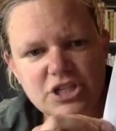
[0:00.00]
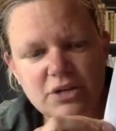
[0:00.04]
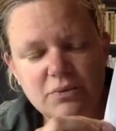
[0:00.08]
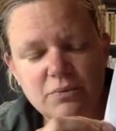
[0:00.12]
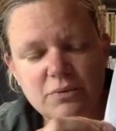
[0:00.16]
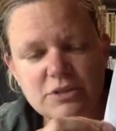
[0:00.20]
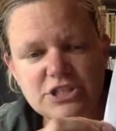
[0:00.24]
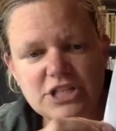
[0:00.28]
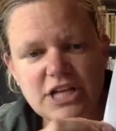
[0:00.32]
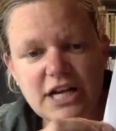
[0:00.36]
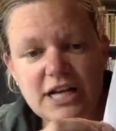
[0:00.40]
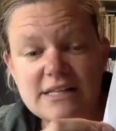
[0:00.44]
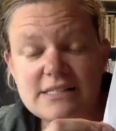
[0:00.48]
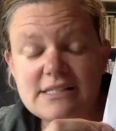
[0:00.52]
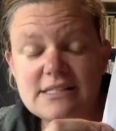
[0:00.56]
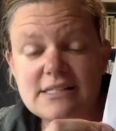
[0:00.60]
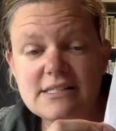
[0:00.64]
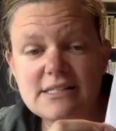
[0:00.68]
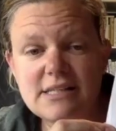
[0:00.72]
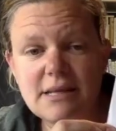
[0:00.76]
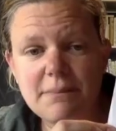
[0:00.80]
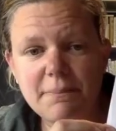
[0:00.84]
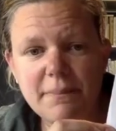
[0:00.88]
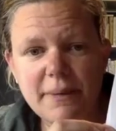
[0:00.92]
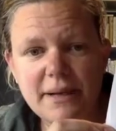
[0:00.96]
which has the
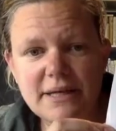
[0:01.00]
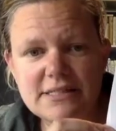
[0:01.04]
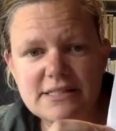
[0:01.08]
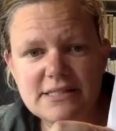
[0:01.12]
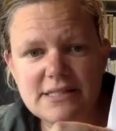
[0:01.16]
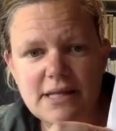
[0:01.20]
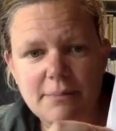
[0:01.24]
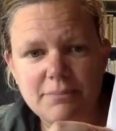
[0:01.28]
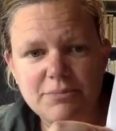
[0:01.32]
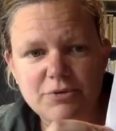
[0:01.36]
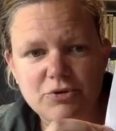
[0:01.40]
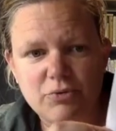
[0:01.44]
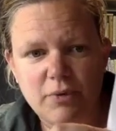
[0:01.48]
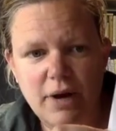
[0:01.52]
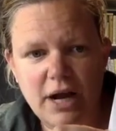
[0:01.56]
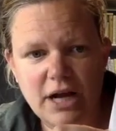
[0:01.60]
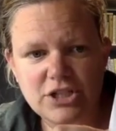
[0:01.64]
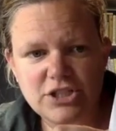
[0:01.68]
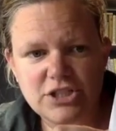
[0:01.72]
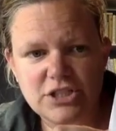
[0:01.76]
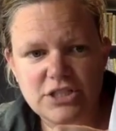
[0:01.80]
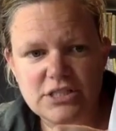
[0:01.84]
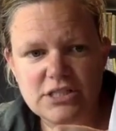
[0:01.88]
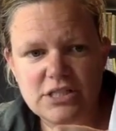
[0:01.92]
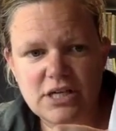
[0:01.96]
step-by-step
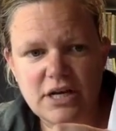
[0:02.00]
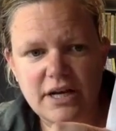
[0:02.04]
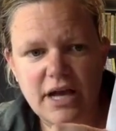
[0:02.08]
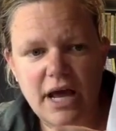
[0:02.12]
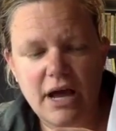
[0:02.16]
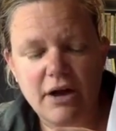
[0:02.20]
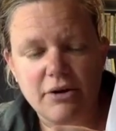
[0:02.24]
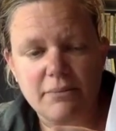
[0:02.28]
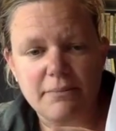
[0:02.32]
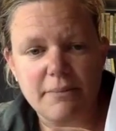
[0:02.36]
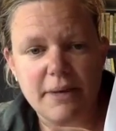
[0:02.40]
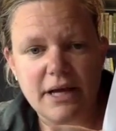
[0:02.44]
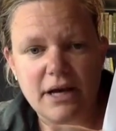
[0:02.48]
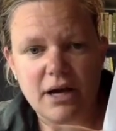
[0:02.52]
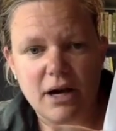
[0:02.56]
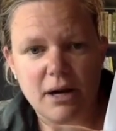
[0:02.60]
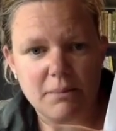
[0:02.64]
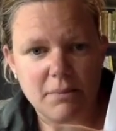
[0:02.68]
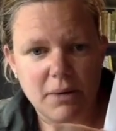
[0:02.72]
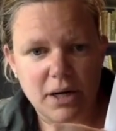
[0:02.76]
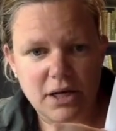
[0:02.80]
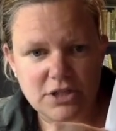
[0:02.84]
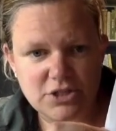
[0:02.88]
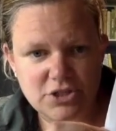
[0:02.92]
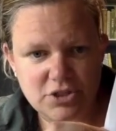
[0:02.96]
directions on how to make our
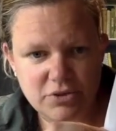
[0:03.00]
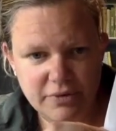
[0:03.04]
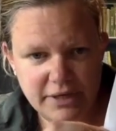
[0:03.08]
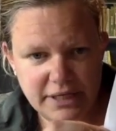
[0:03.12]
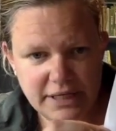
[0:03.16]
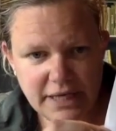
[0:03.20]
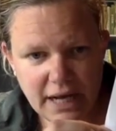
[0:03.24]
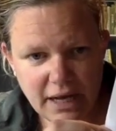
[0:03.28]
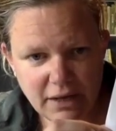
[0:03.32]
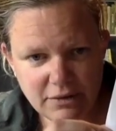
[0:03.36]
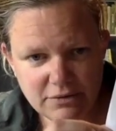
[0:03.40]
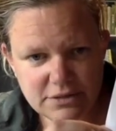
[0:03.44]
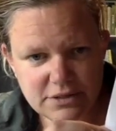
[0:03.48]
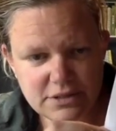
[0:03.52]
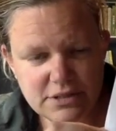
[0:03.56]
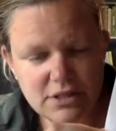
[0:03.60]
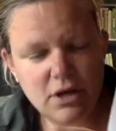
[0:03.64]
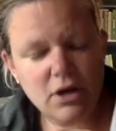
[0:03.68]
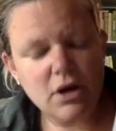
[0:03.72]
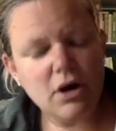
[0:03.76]
Mars greenhouse.